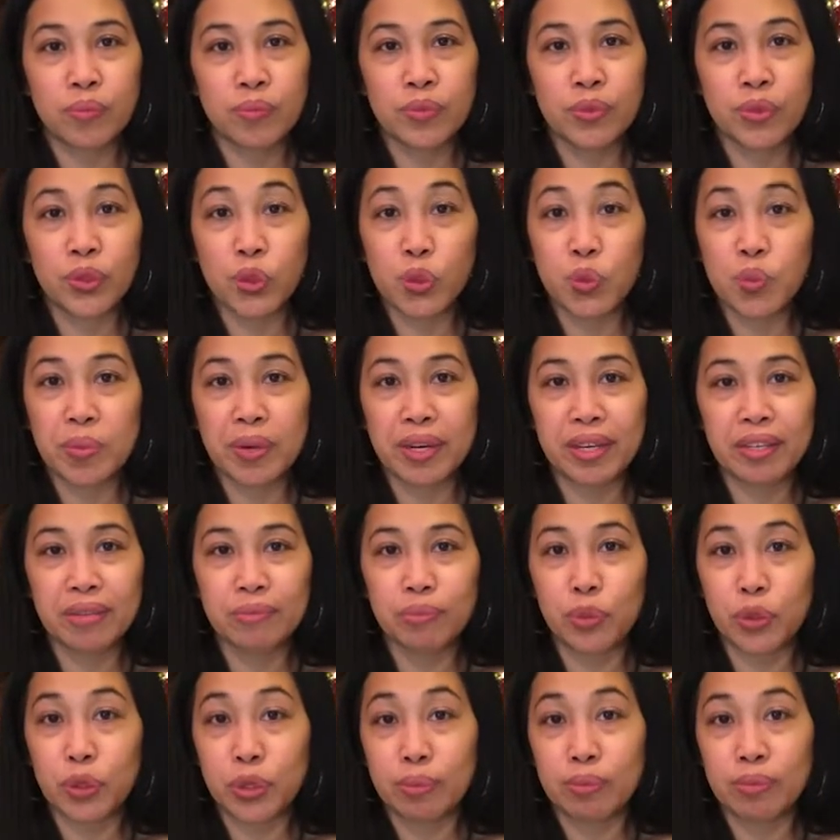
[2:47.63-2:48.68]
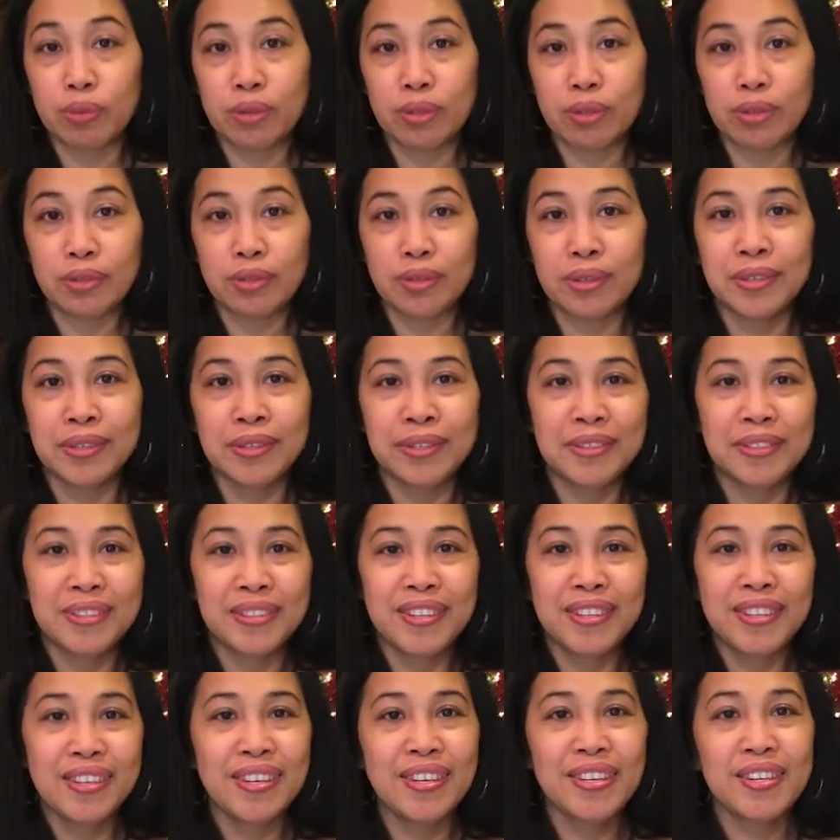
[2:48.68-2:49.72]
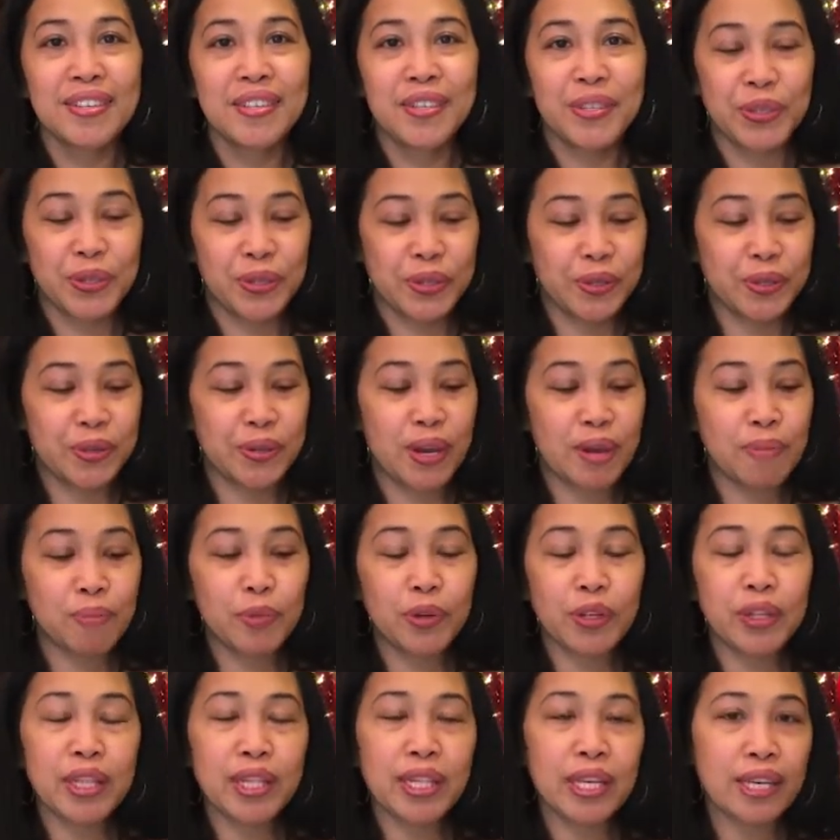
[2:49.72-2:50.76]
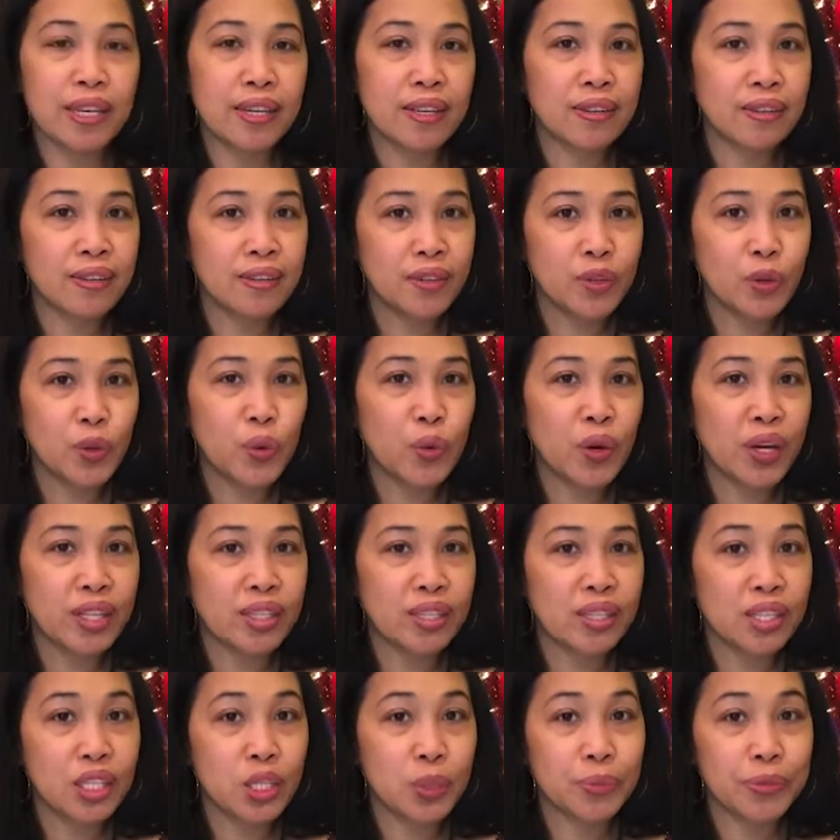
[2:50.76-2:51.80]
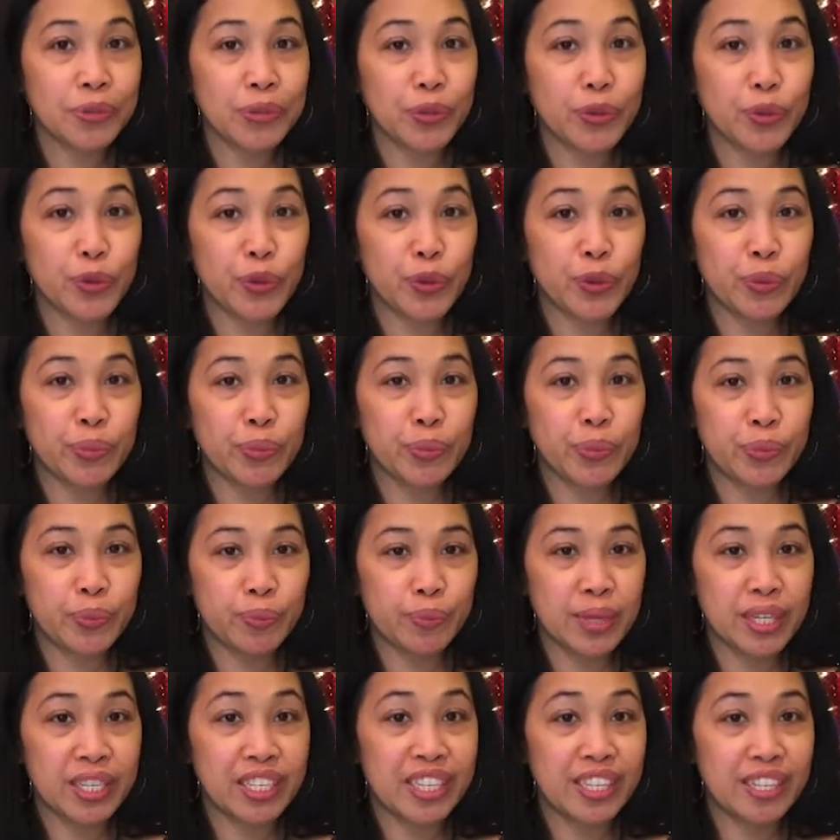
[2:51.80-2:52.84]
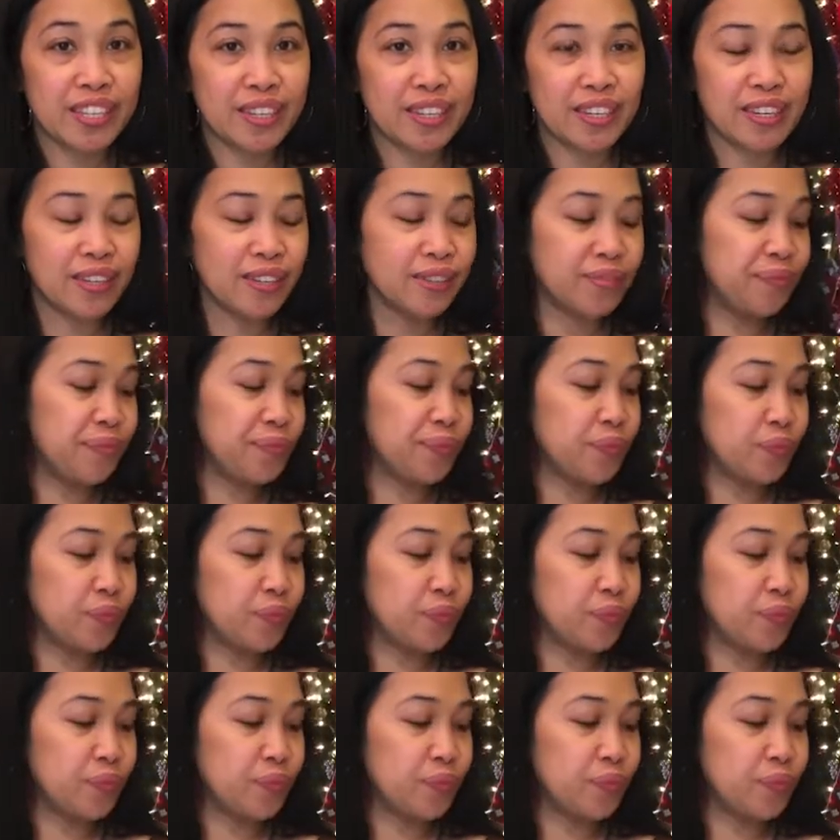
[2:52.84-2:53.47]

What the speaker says: suman budbud. So I put like 1 teaspoon of vanilla.